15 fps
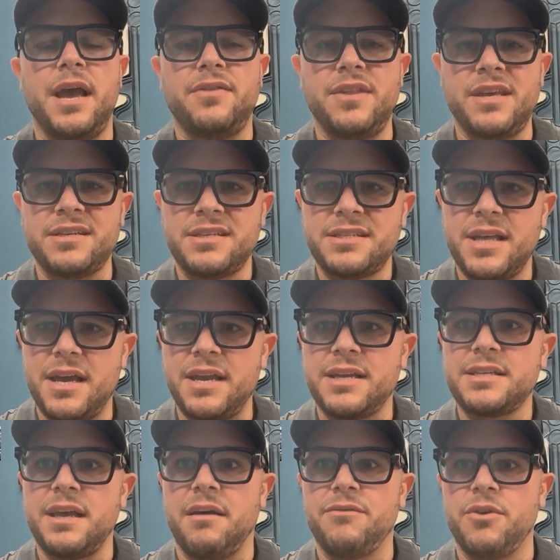and the
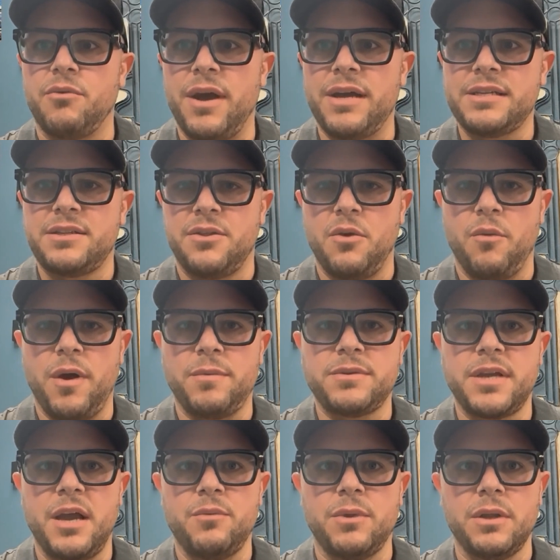aesthetics of the rest of the
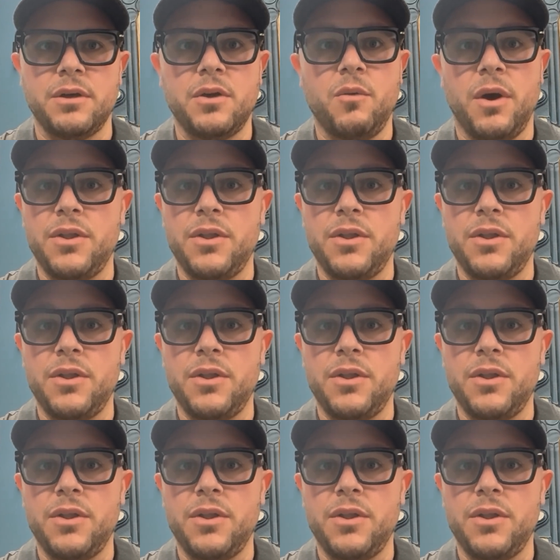website will look,